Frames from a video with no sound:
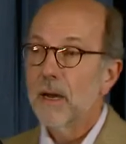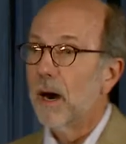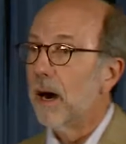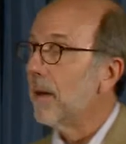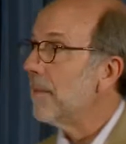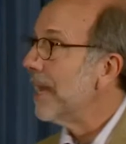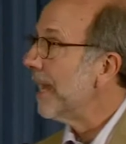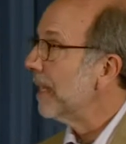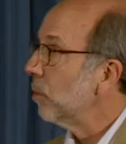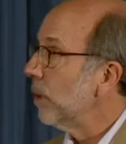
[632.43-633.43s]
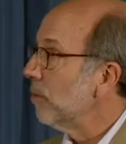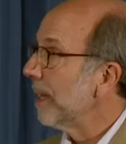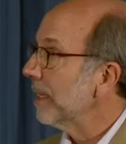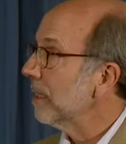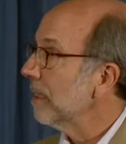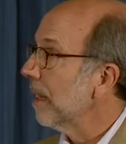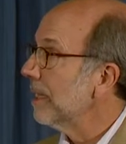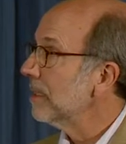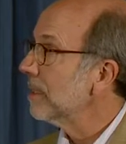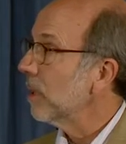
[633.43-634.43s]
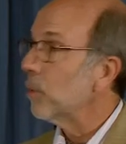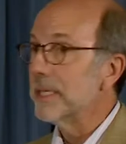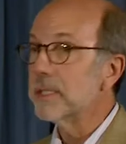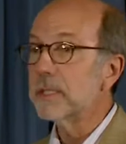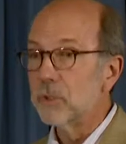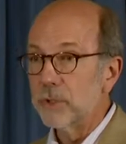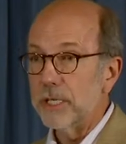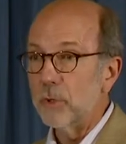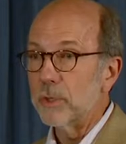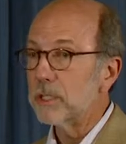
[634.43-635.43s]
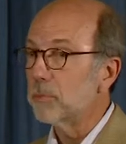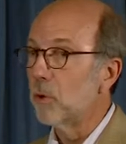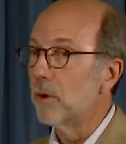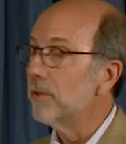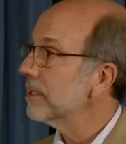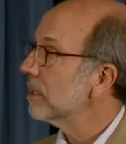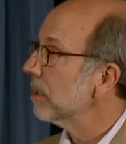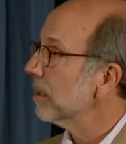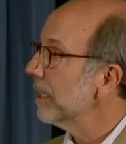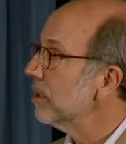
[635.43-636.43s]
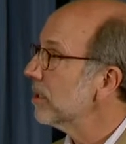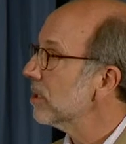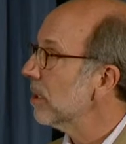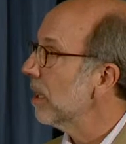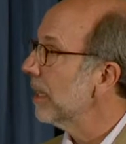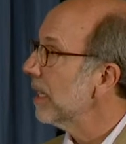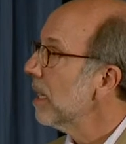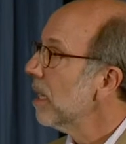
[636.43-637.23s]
and we recognize that we still need to explore this in a later study